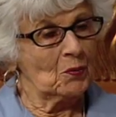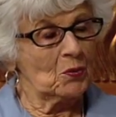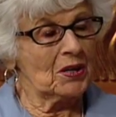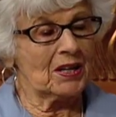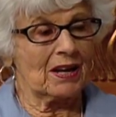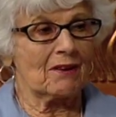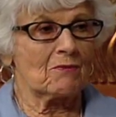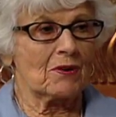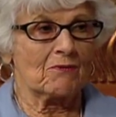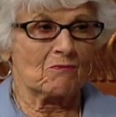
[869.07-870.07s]
we have
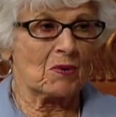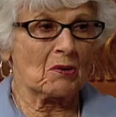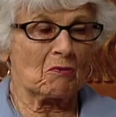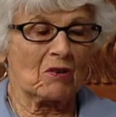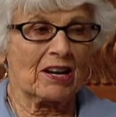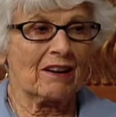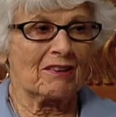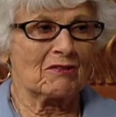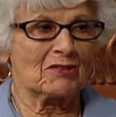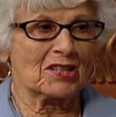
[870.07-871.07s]
about run
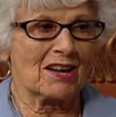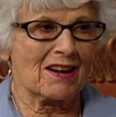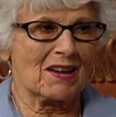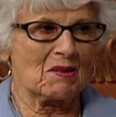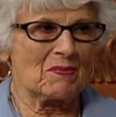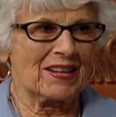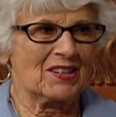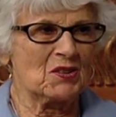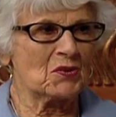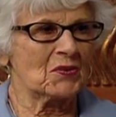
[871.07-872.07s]
out of time,
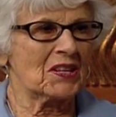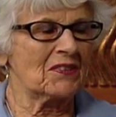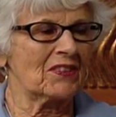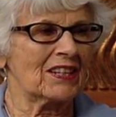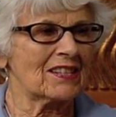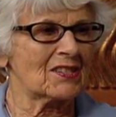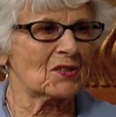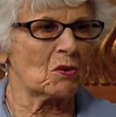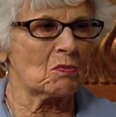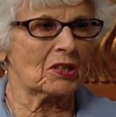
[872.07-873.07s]
and you have given us
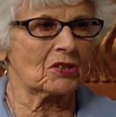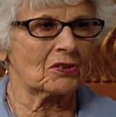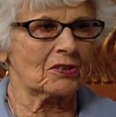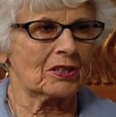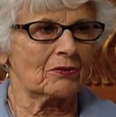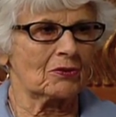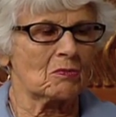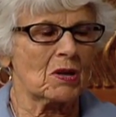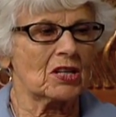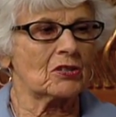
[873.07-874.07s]
so much good
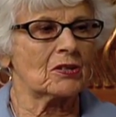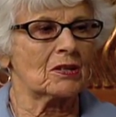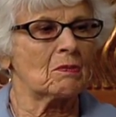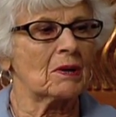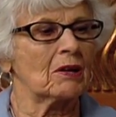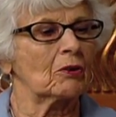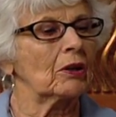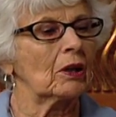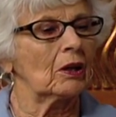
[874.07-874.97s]
information about